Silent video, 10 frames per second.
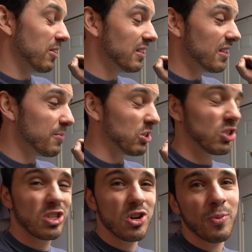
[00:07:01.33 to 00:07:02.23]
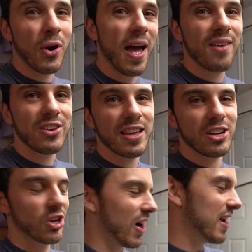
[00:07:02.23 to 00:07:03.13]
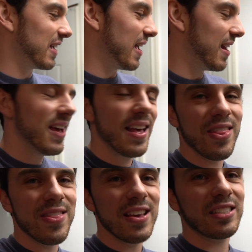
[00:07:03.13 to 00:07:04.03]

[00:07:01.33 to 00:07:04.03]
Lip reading: this is gonna be super heavy then trying to get this